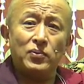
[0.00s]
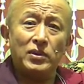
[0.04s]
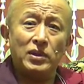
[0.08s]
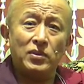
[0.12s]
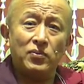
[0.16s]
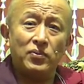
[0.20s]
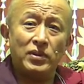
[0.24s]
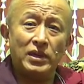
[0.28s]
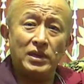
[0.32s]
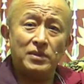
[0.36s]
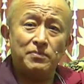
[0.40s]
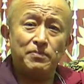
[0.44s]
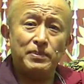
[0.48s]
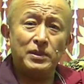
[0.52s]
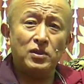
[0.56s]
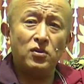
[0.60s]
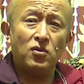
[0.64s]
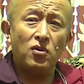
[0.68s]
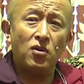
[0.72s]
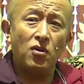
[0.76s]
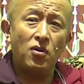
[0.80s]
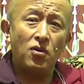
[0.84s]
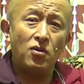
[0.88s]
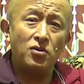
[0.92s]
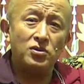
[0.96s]

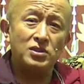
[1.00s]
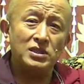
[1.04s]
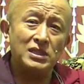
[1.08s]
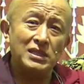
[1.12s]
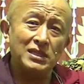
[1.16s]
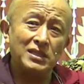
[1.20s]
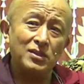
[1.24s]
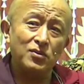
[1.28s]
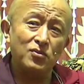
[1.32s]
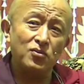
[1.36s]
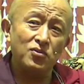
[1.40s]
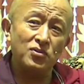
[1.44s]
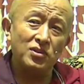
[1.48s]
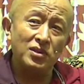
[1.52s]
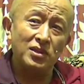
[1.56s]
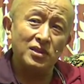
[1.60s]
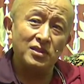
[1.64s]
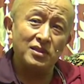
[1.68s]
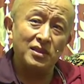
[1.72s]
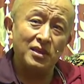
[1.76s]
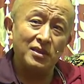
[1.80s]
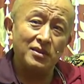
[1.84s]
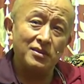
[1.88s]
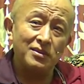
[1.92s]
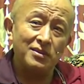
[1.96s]
Because in the Uttara
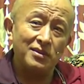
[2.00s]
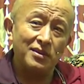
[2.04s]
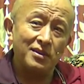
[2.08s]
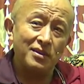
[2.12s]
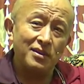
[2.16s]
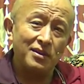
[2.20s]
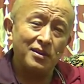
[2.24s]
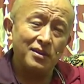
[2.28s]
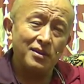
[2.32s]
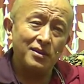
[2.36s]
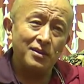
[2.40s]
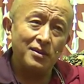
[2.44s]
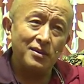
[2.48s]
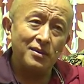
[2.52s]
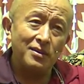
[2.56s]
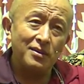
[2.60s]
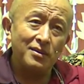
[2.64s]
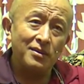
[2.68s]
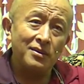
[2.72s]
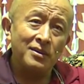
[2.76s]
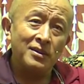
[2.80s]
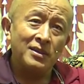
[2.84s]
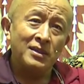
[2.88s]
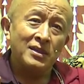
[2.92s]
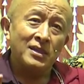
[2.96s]
Tantra,